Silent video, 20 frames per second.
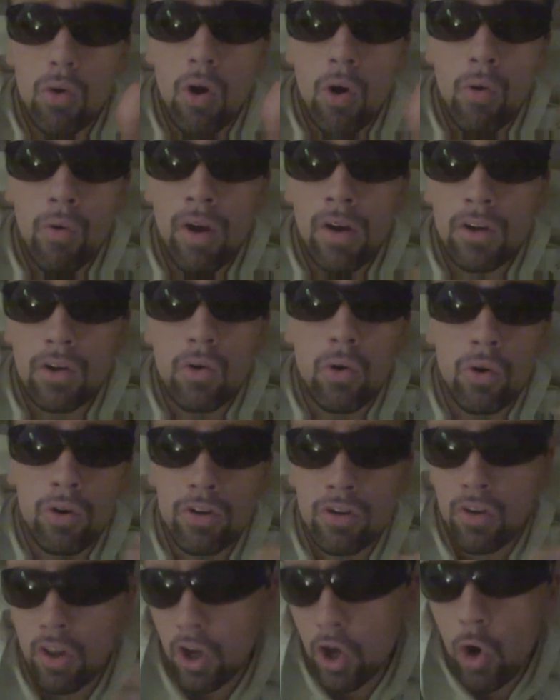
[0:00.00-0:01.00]
around a corner, you're
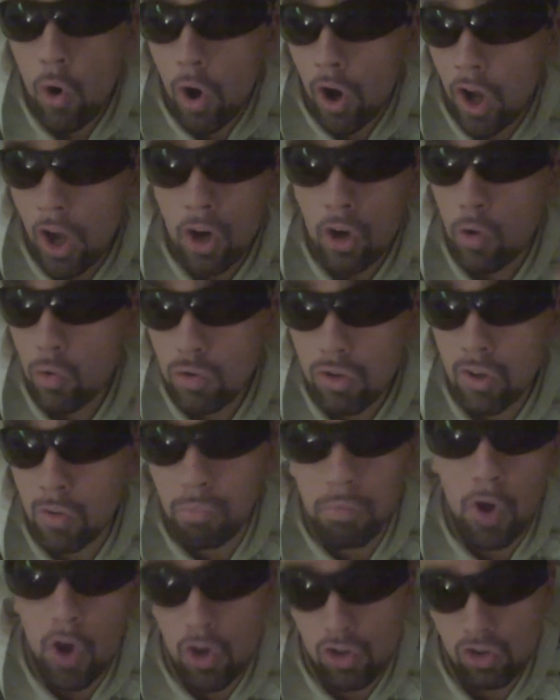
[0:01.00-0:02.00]
like, oh, I gotta go take a
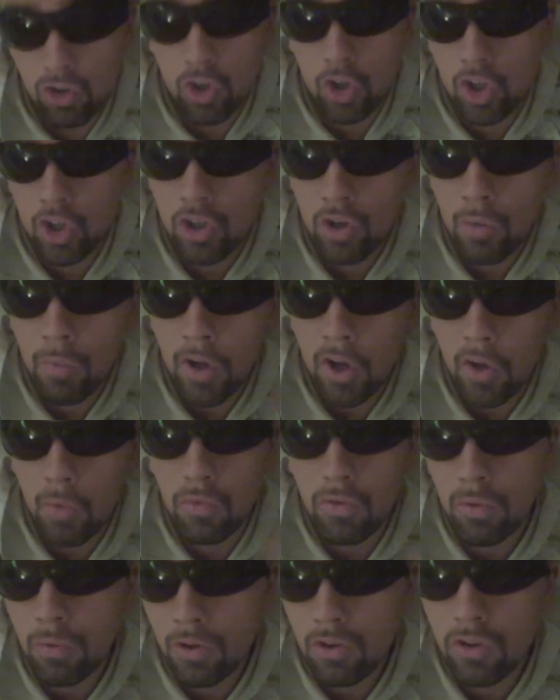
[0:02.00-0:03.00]
piss, like, you know, make up some
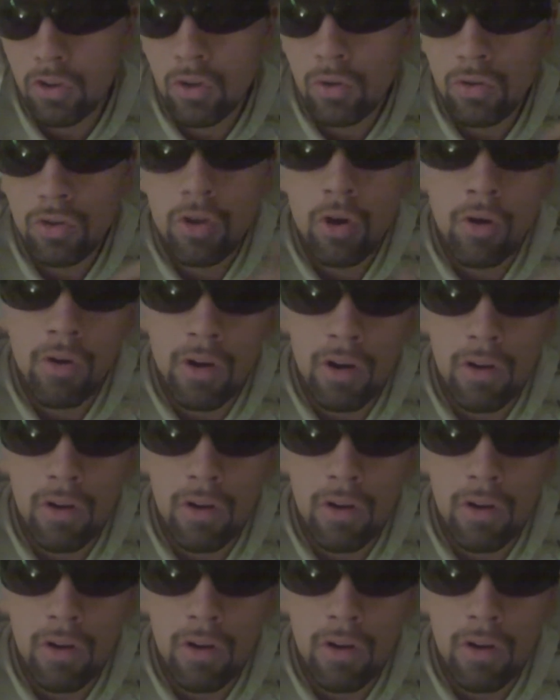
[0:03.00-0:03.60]
excuse, go around a